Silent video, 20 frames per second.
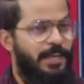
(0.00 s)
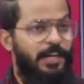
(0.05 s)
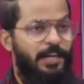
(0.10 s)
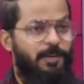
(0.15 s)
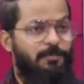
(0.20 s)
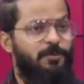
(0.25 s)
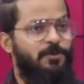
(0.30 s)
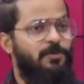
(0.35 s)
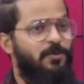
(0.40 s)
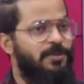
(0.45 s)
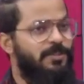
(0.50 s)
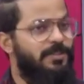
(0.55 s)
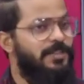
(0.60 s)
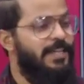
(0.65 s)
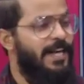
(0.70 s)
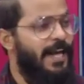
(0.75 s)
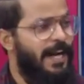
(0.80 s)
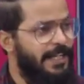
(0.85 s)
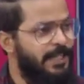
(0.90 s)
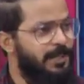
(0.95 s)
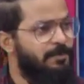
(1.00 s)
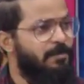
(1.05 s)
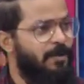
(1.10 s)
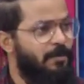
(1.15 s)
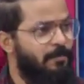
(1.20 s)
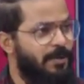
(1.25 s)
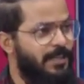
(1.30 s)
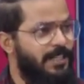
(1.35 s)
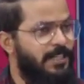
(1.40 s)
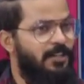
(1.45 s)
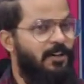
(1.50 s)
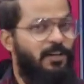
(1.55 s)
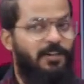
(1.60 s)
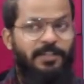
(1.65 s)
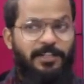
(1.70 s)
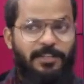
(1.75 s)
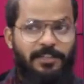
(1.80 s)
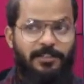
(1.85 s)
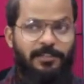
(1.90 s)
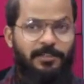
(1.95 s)
If you don't dry it properly or
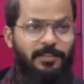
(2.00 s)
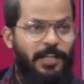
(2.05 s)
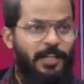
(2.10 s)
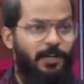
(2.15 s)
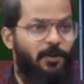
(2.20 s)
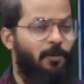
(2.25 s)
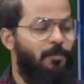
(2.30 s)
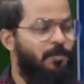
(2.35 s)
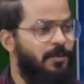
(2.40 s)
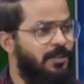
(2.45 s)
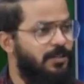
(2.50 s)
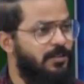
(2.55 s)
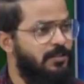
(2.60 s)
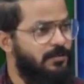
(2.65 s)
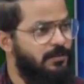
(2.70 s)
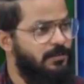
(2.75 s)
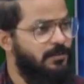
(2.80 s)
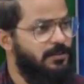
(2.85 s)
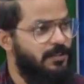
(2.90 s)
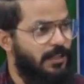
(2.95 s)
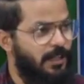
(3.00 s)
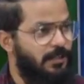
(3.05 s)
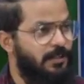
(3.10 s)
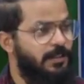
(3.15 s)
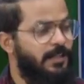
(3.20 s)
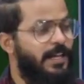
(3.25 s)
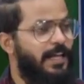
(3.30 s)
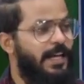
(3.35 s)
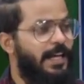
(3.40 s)
in the like open sun,